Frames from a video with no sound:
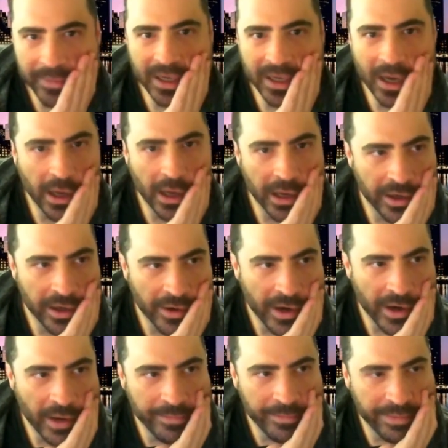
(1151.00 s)
and
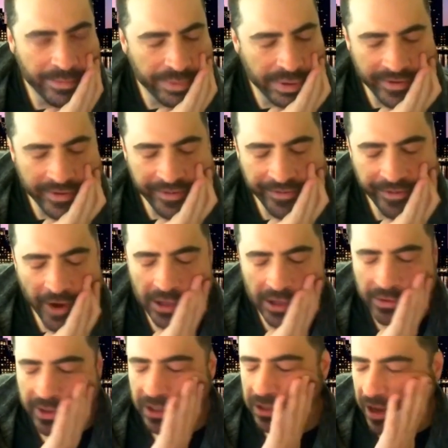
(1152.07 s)
I'm
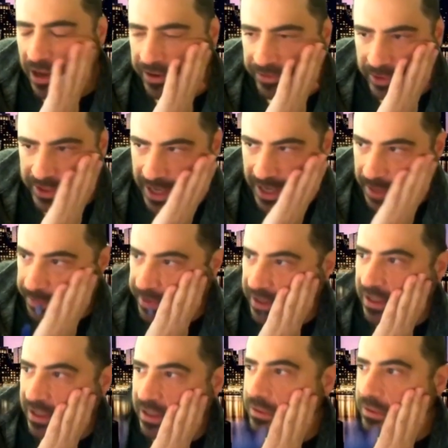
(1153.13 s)
following a lot of what's
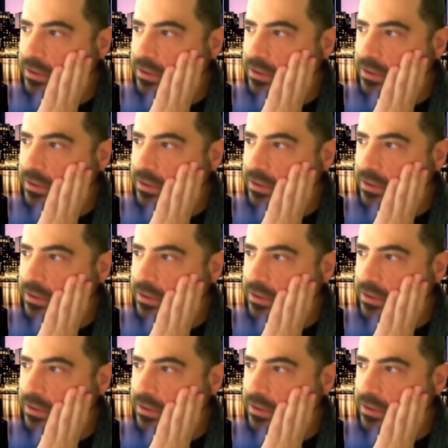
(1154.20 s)
happening,